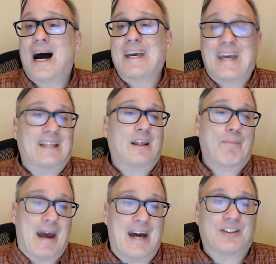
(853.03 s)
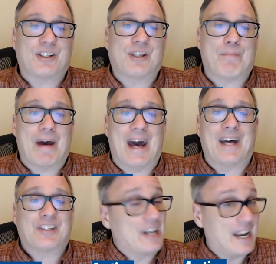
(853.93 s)
I get the past is the
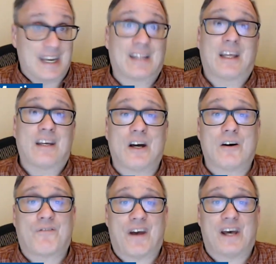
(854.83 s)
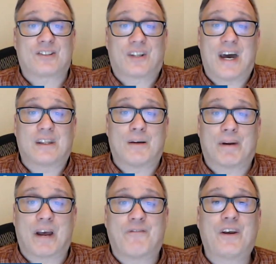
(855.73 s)
past, and I get that young fans like them,
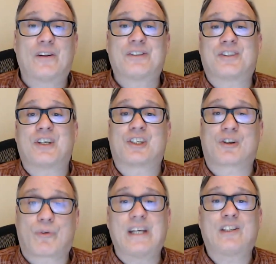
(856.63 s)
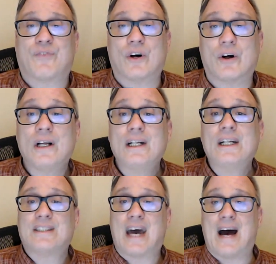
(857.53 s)
but I feel it's disgraceful
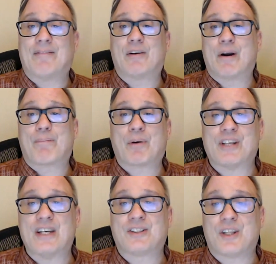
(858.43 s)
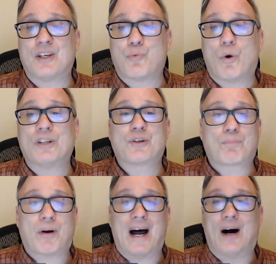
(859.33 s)
to have it represent this once
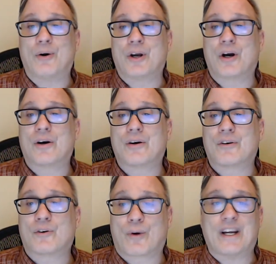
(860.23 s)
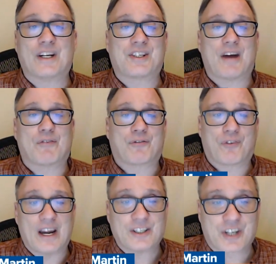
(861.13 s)
proud, greatest ever
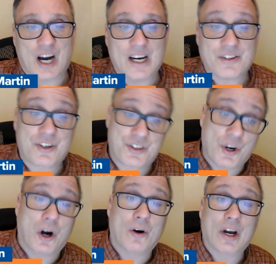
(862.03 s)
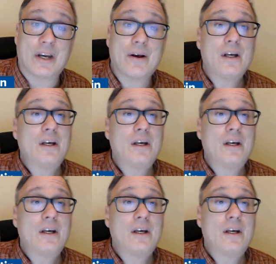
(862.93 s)
franchise. Sorry.